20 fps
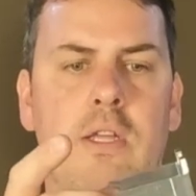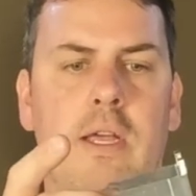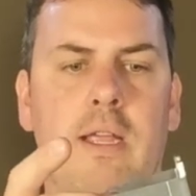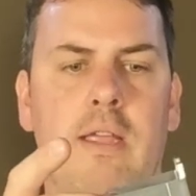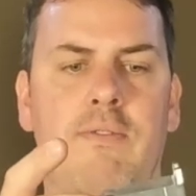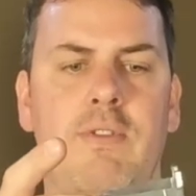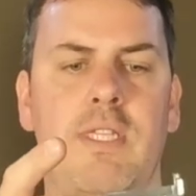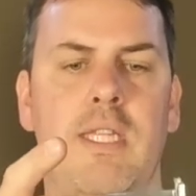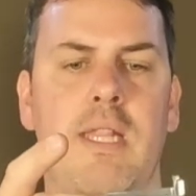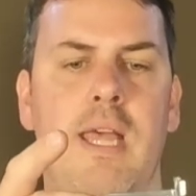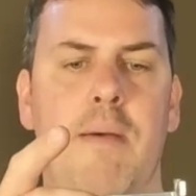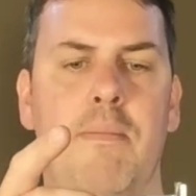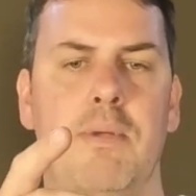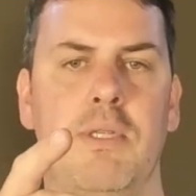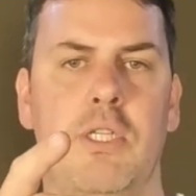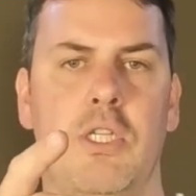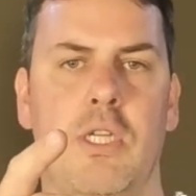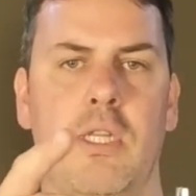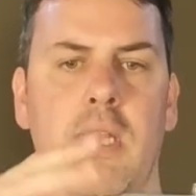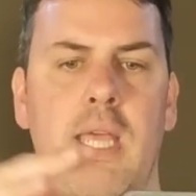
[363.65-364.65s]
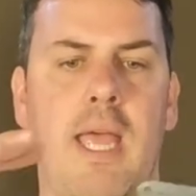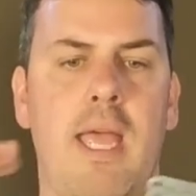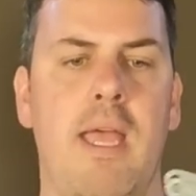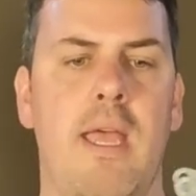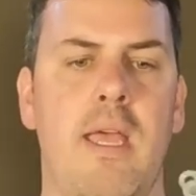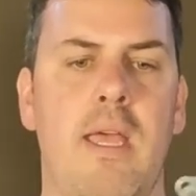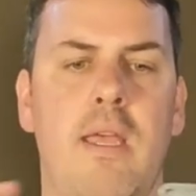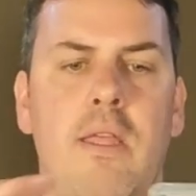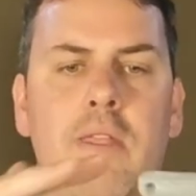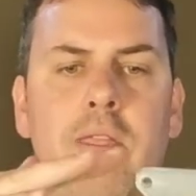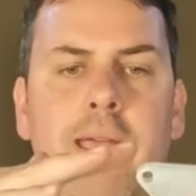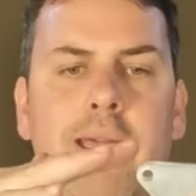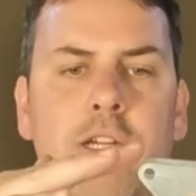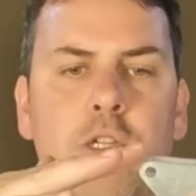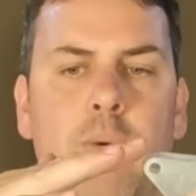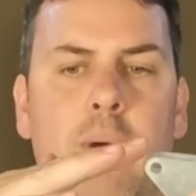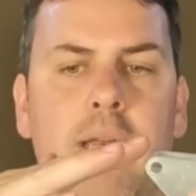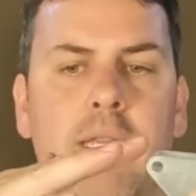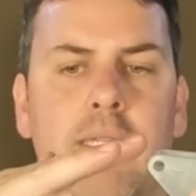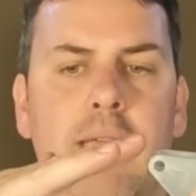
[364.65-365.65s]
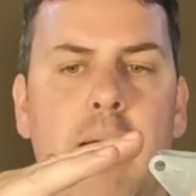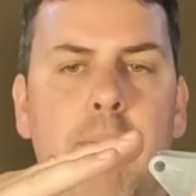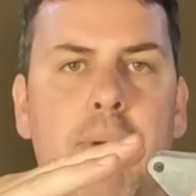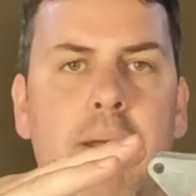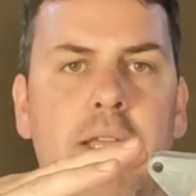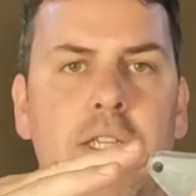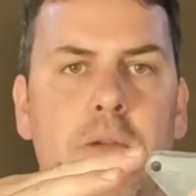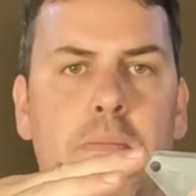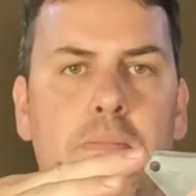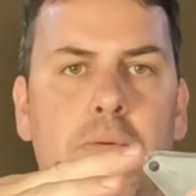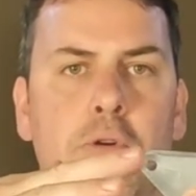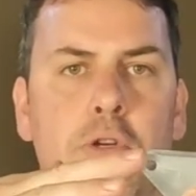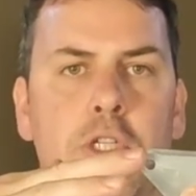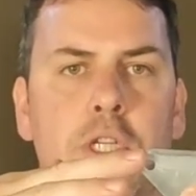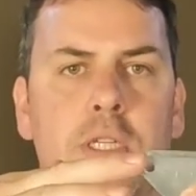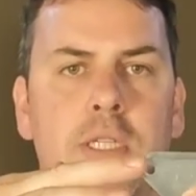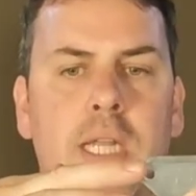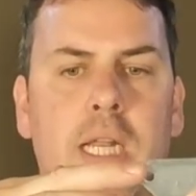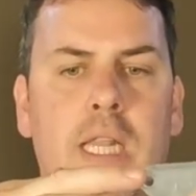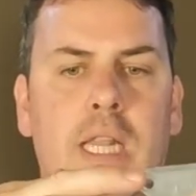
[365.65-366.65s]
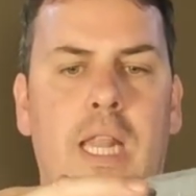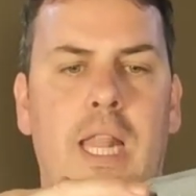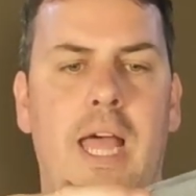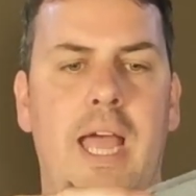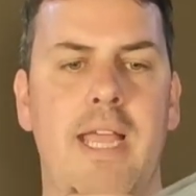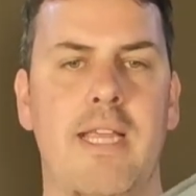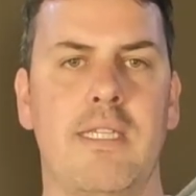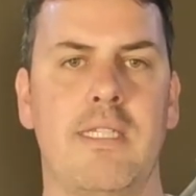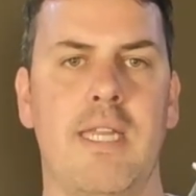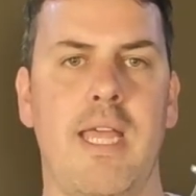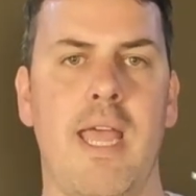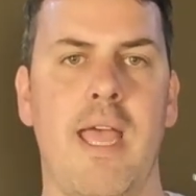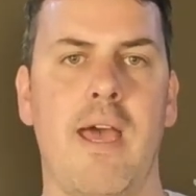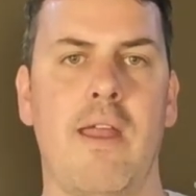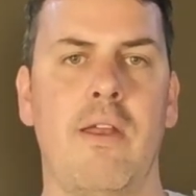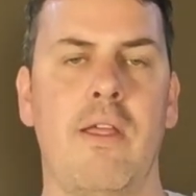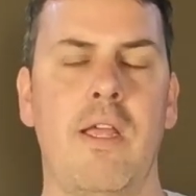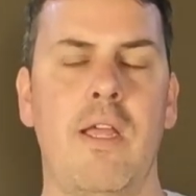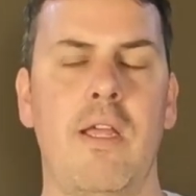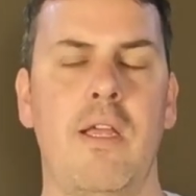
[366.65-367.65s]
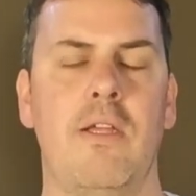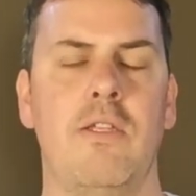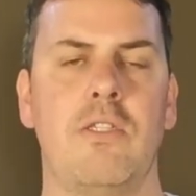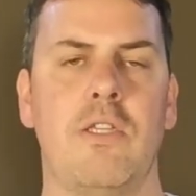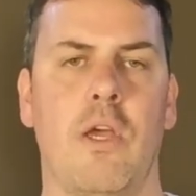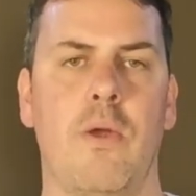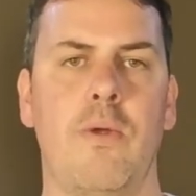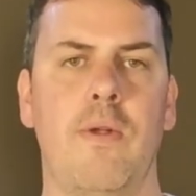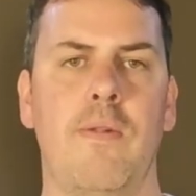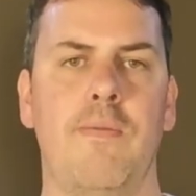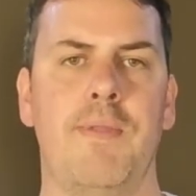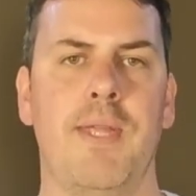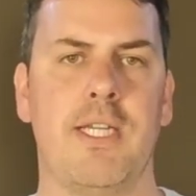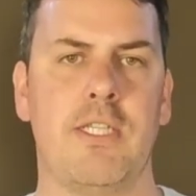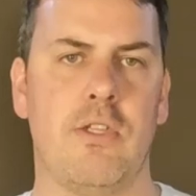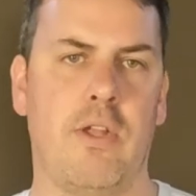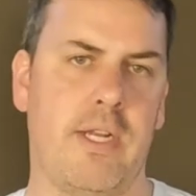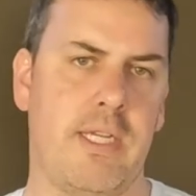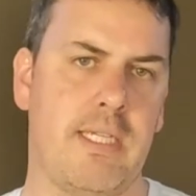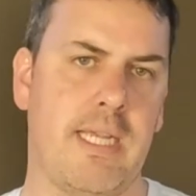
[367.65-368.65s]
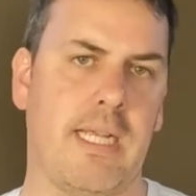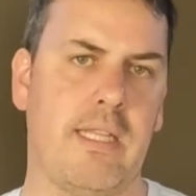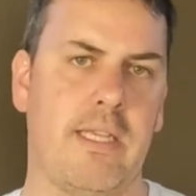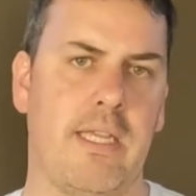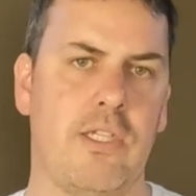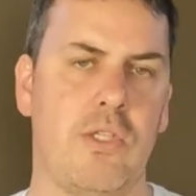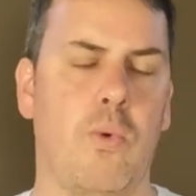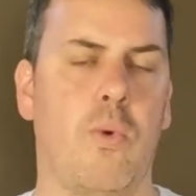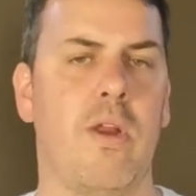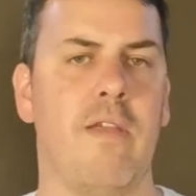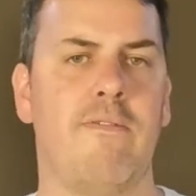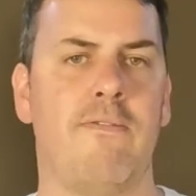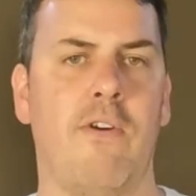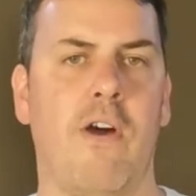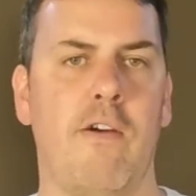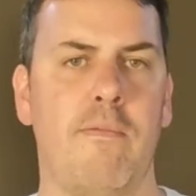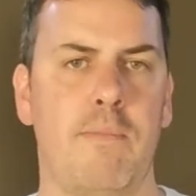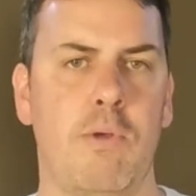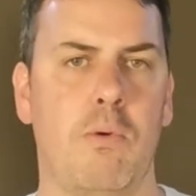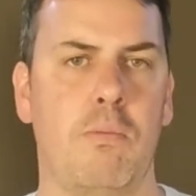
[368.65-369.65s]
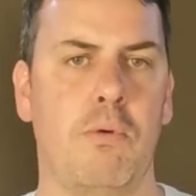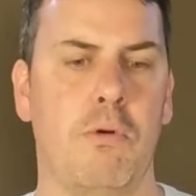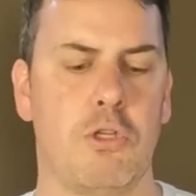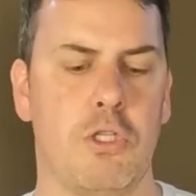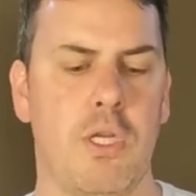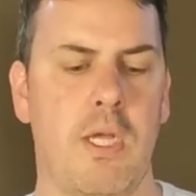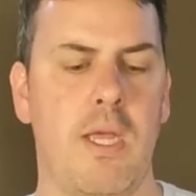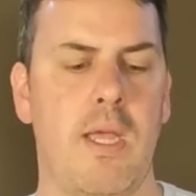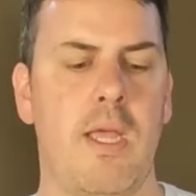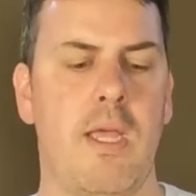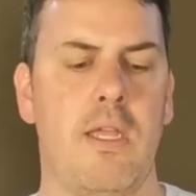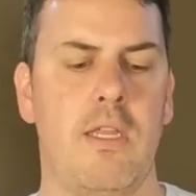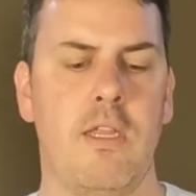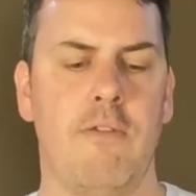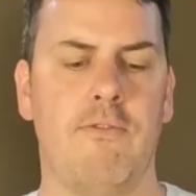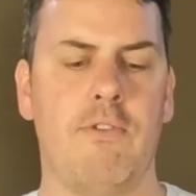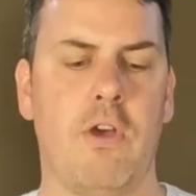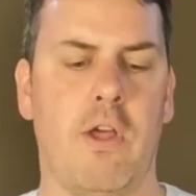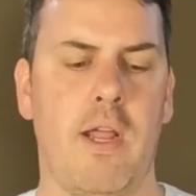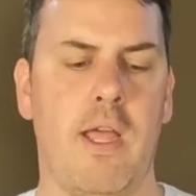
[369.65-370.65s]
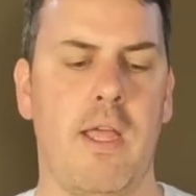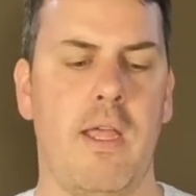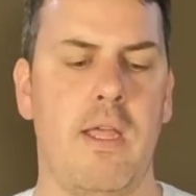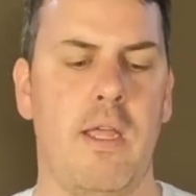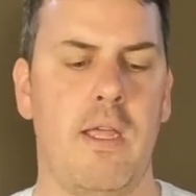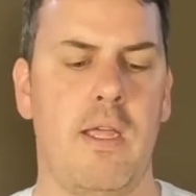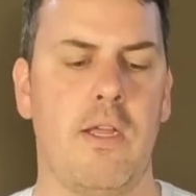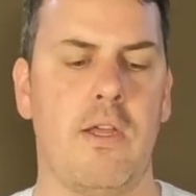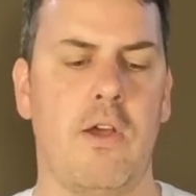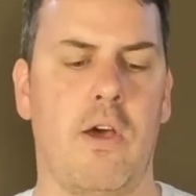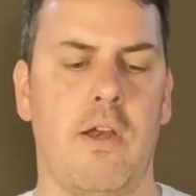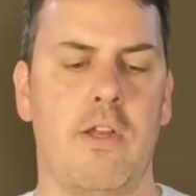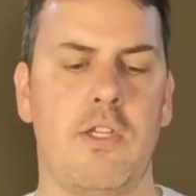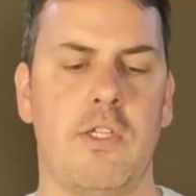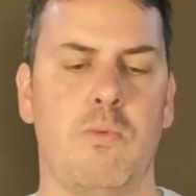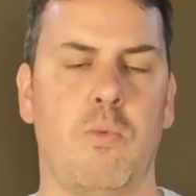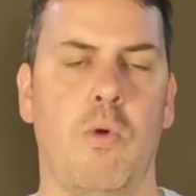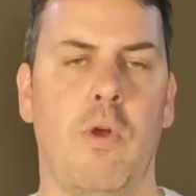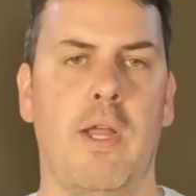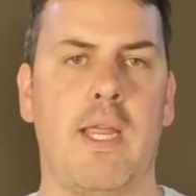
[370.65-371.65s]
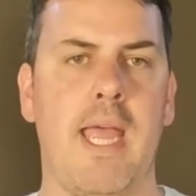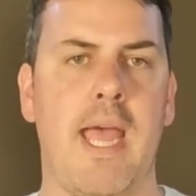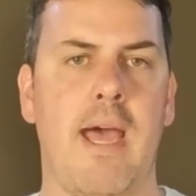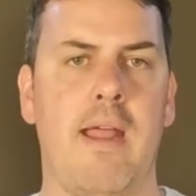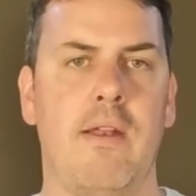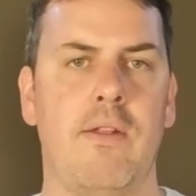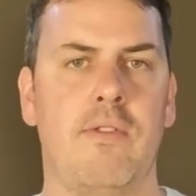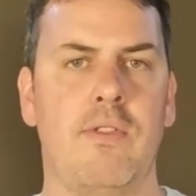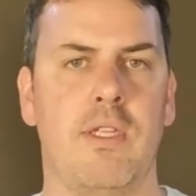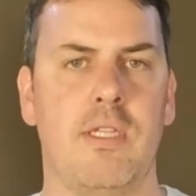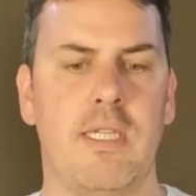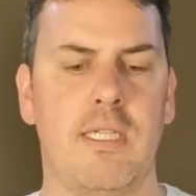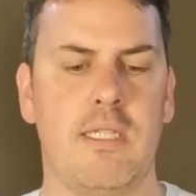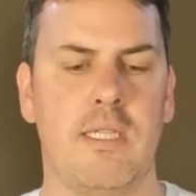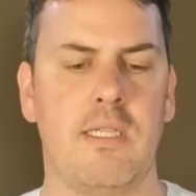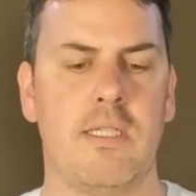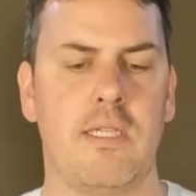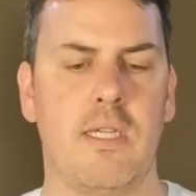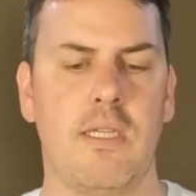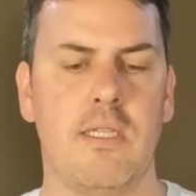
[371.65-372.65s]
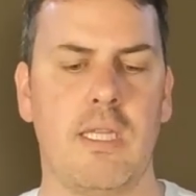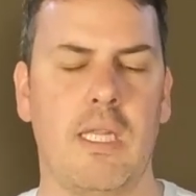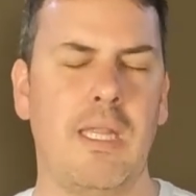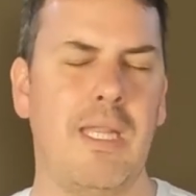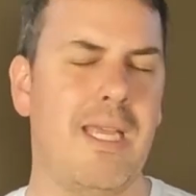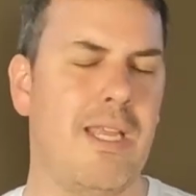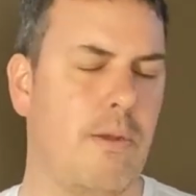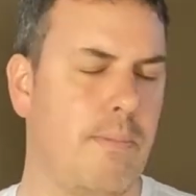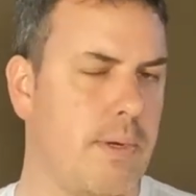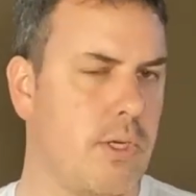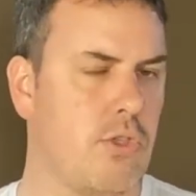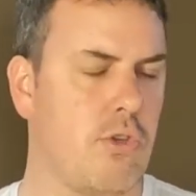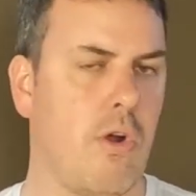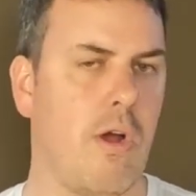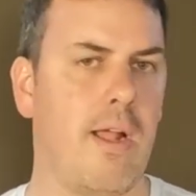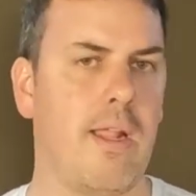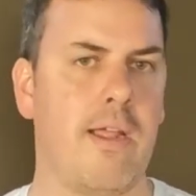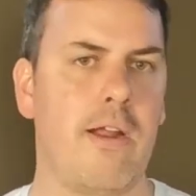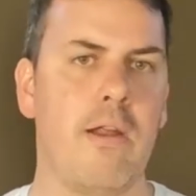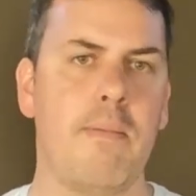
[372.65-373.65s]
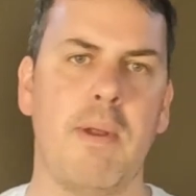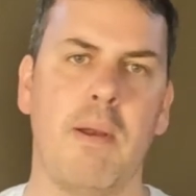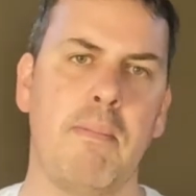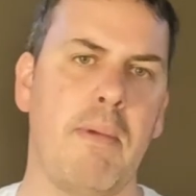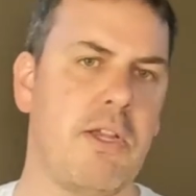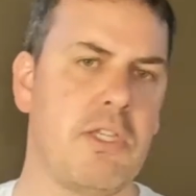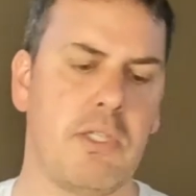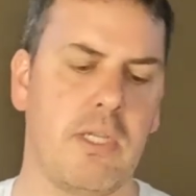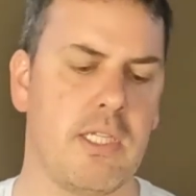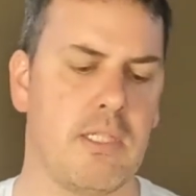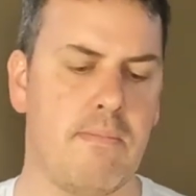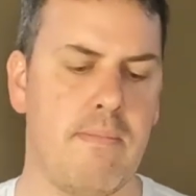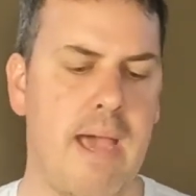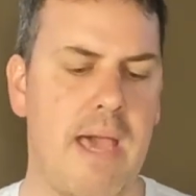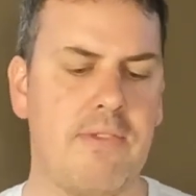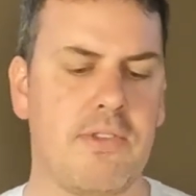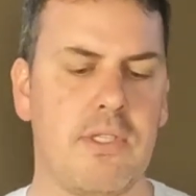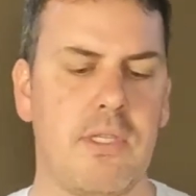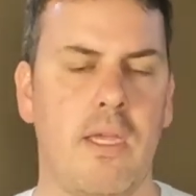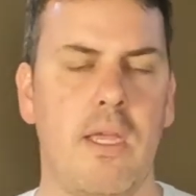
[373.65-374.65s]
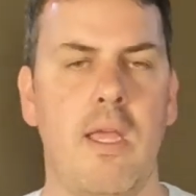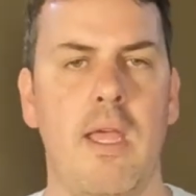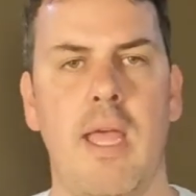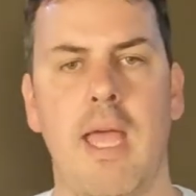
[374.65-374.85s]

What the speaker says: Like if it's in that position there, the actuator's up, and as it pushes, it lays down. So it's not exactly a 25mm push. You've got to kind of just work out the distances, a little bit of trial error, but mostly it's maths.